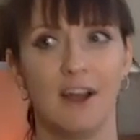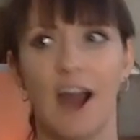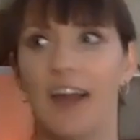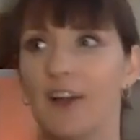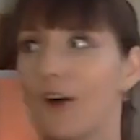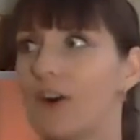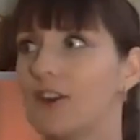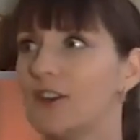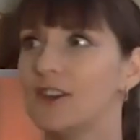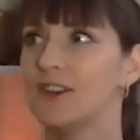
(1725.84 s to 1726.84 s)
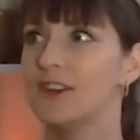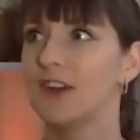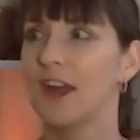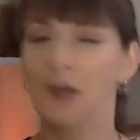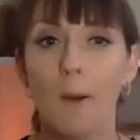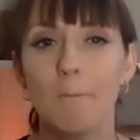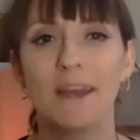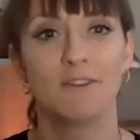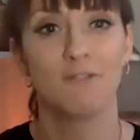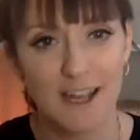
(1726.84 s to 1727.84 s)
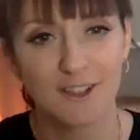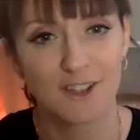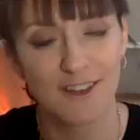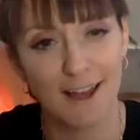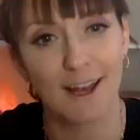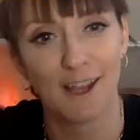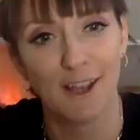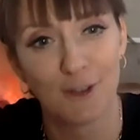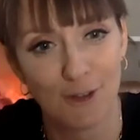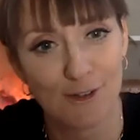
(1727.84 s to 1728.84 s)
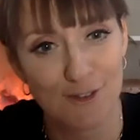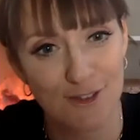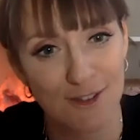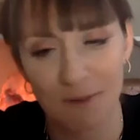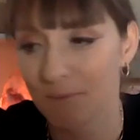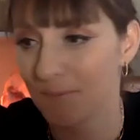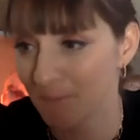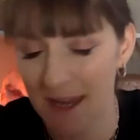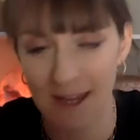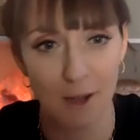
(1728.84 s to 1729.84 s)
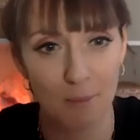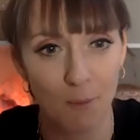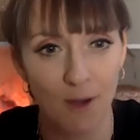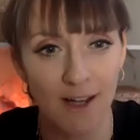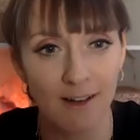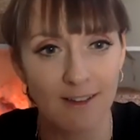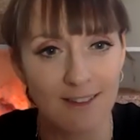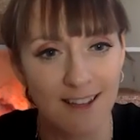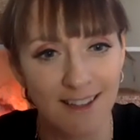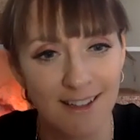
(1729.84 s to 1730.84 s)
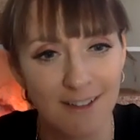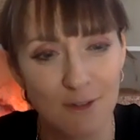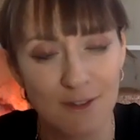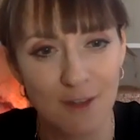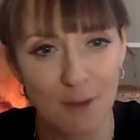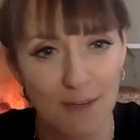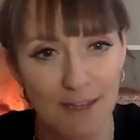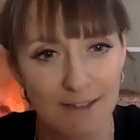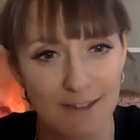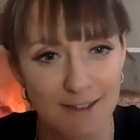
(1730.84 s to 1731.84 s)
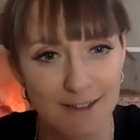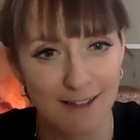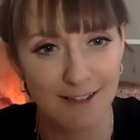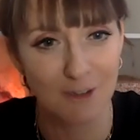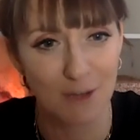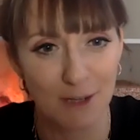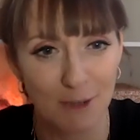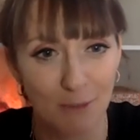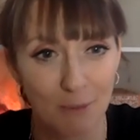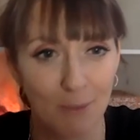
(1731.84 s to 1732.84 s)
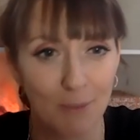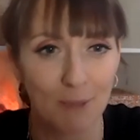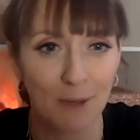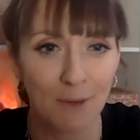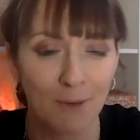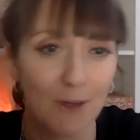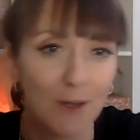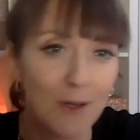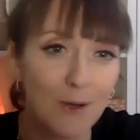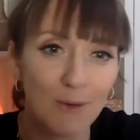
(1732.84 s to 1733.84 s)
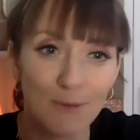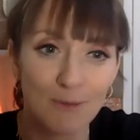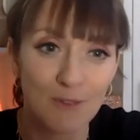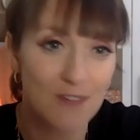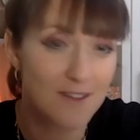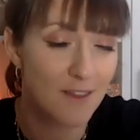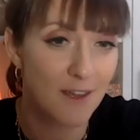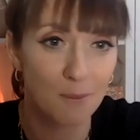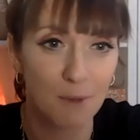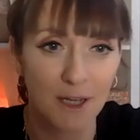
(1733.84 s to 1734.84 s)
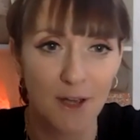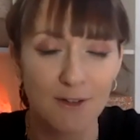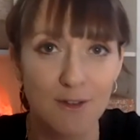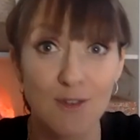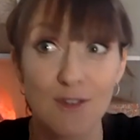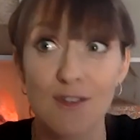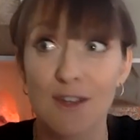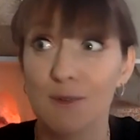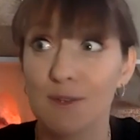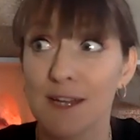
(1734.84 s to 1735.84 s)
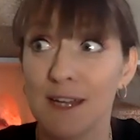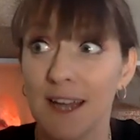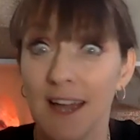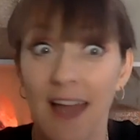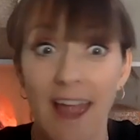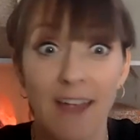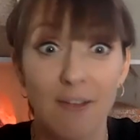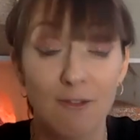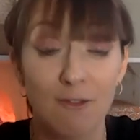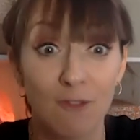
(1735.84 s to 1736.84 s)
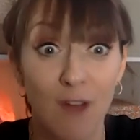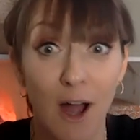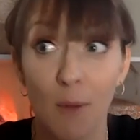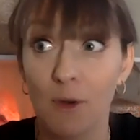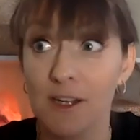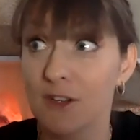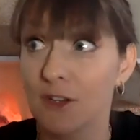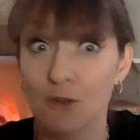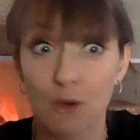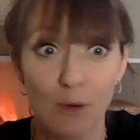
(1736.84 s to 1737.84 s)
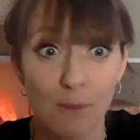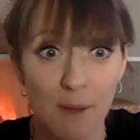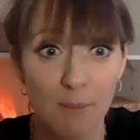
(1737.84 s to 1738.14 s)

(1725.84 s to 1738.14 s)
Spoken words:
I can't manufacture that like I could picking up a wine glass. And I think that was so easy to like drink or pop a pill or stick something up my nose, is because I was like, I wanted control on my